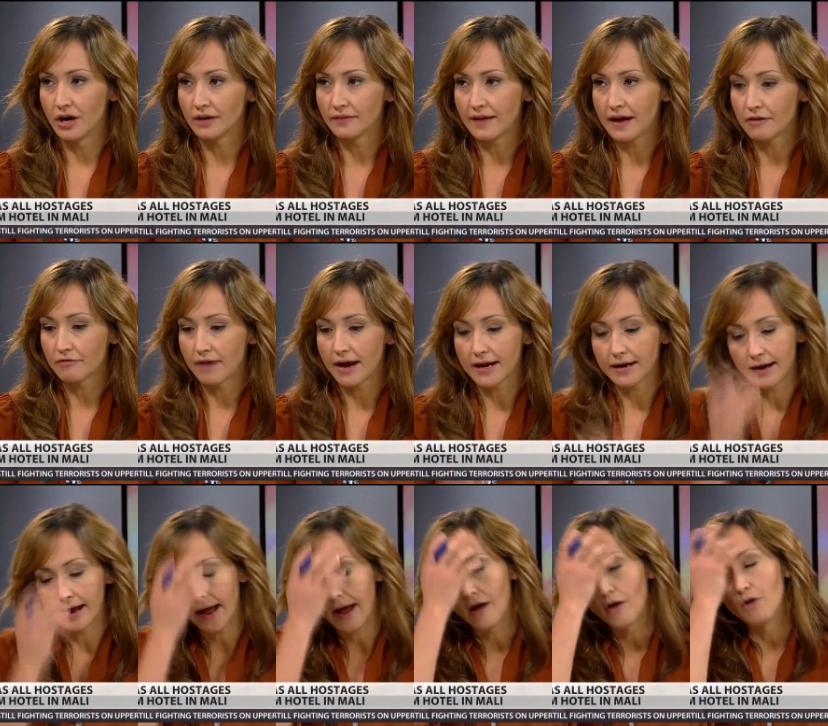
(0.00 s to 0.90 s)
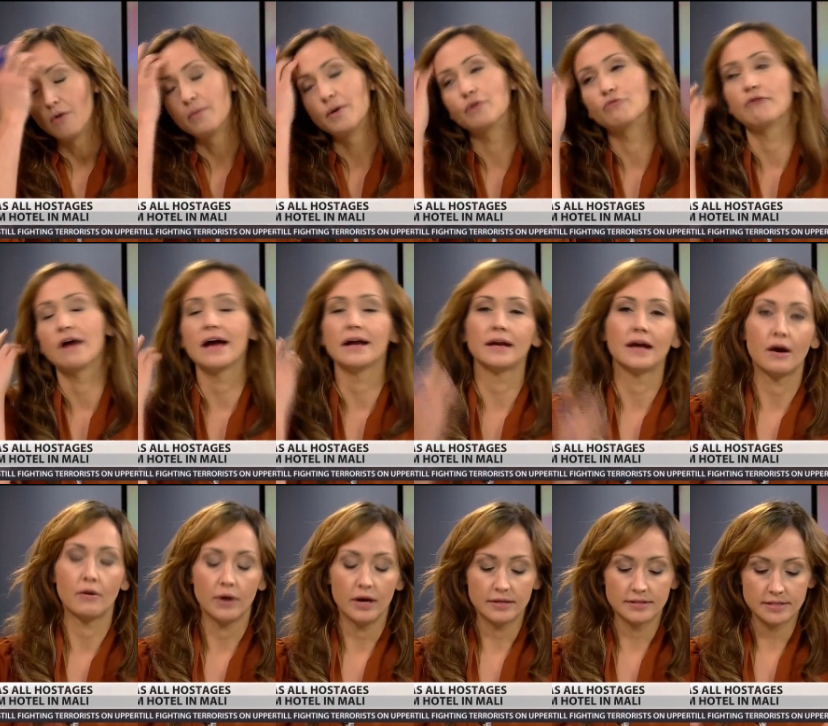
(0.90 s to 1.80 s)
on that right now but right
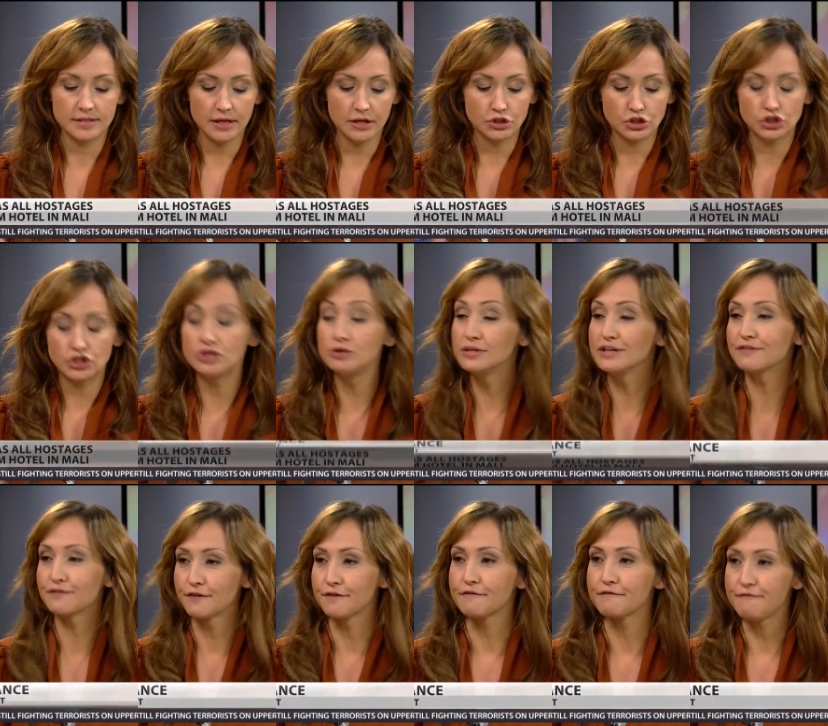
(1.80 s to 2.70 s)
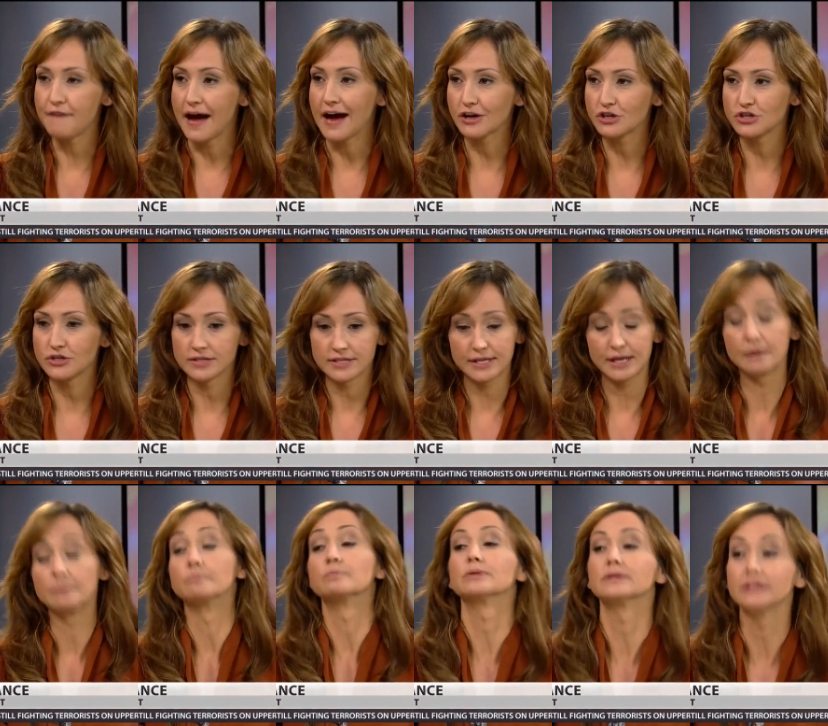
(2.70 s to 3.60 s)
now it's it's two different factions
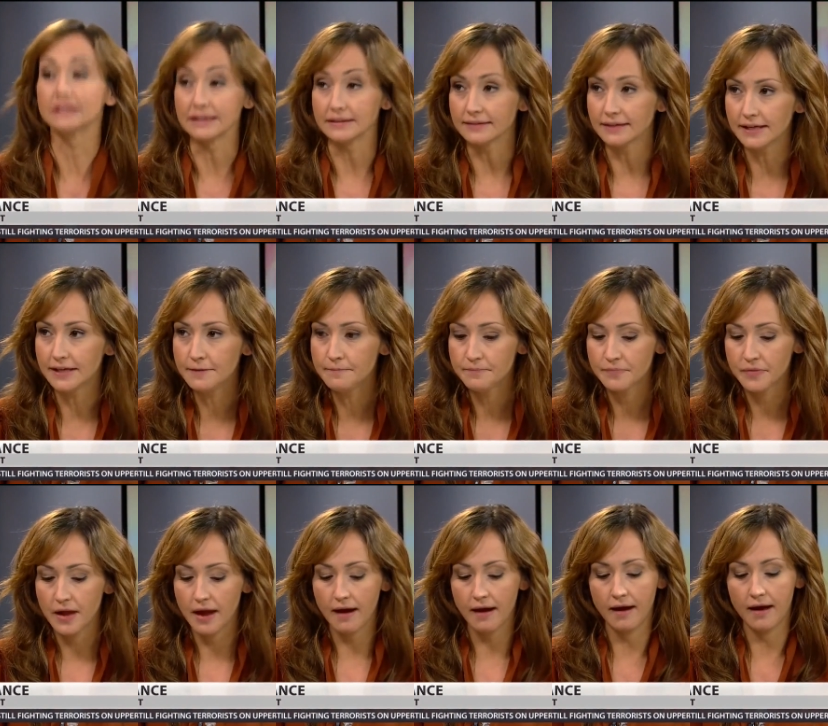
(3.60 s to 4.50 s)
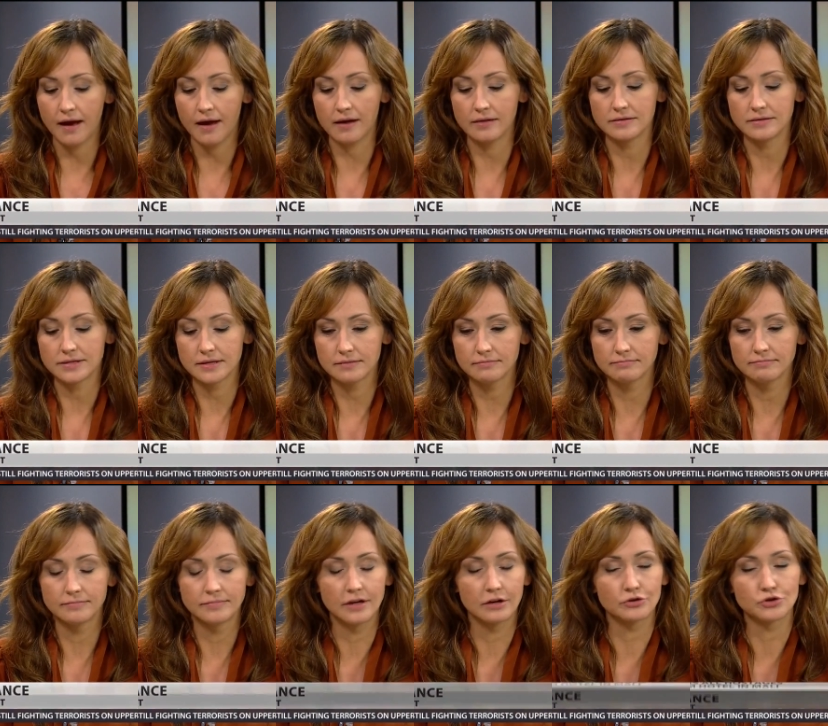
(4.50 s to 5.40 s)
completely and
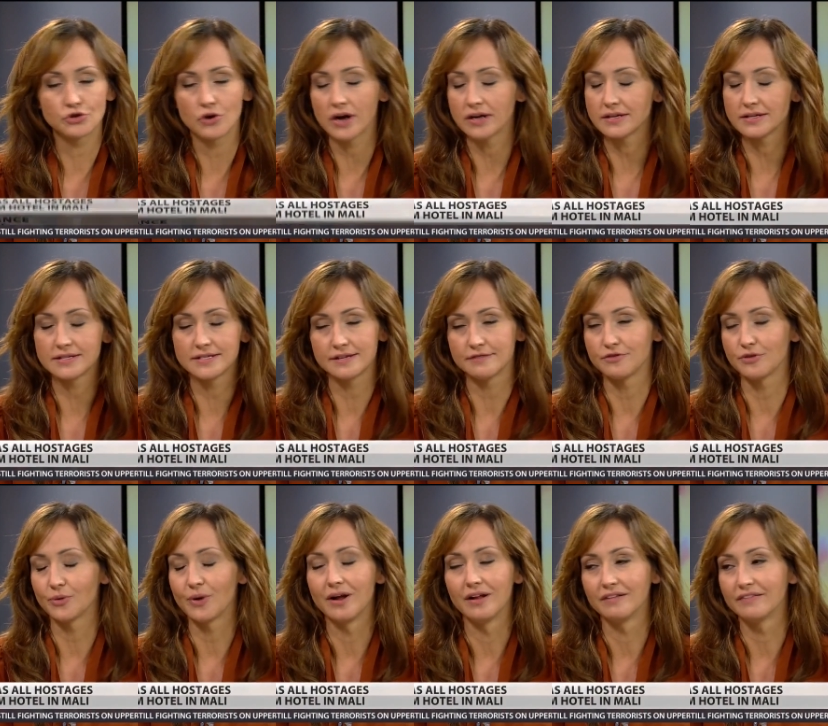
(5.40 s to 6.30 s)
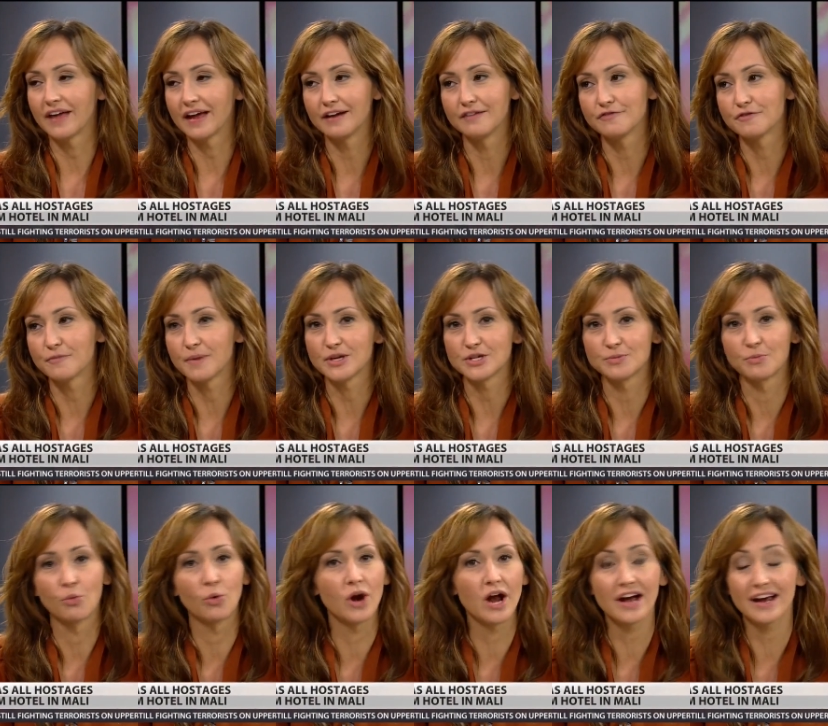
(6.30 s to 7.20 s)
they're trying to sift through all of that
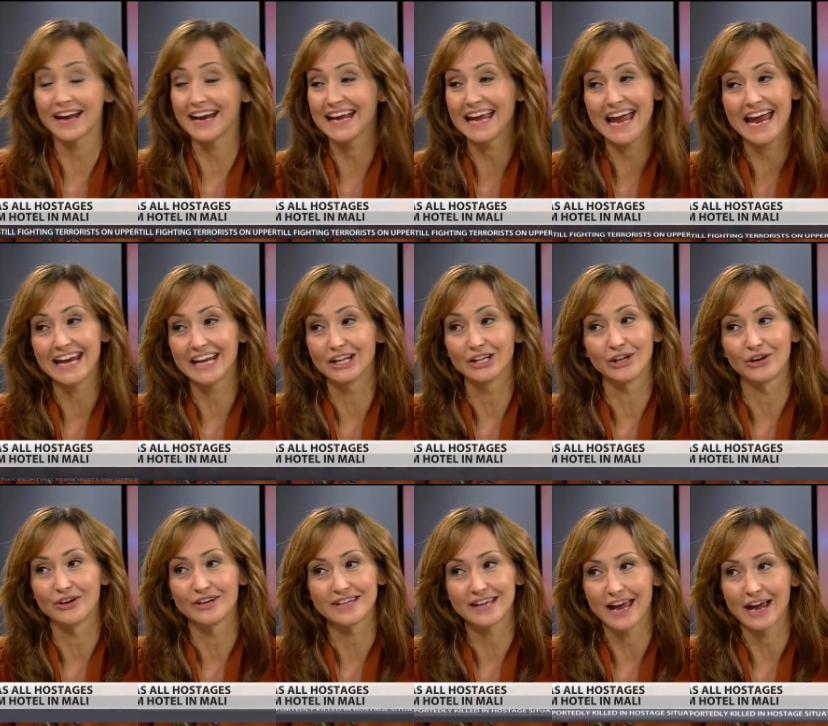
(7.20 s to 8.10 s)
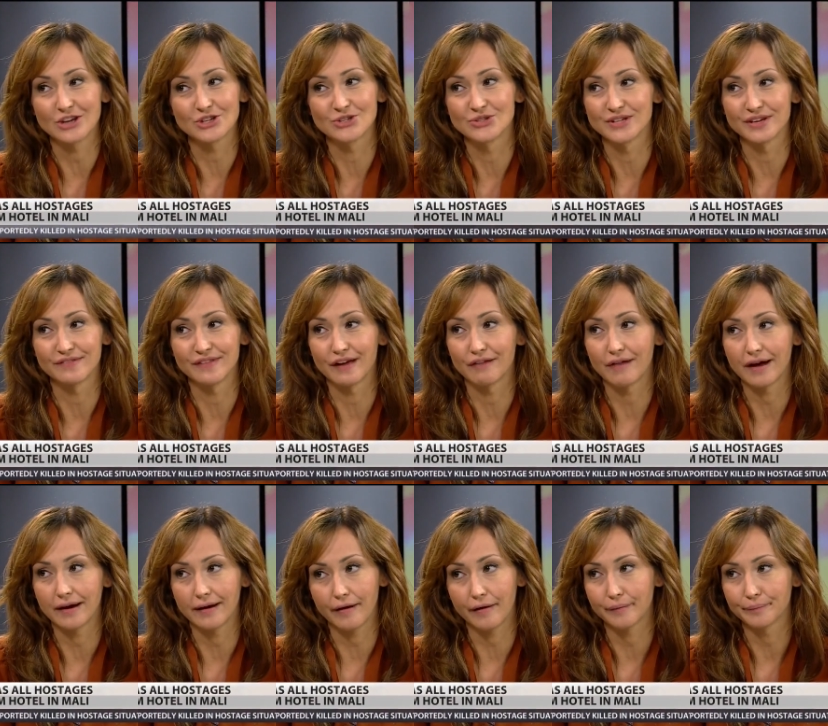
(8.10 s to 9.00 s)
information. We're not getting any clear indications of that
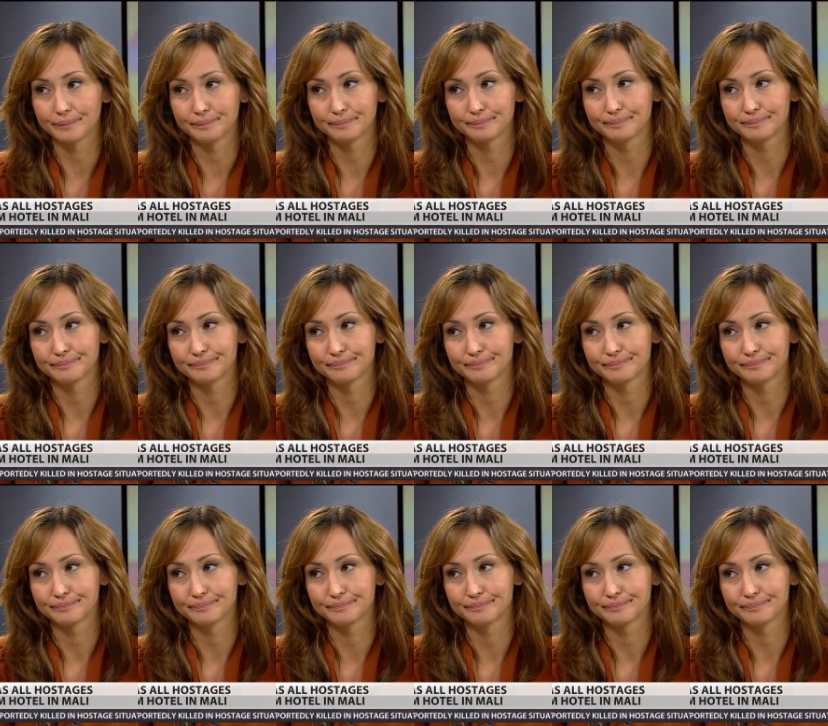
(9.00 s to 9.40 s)
right now.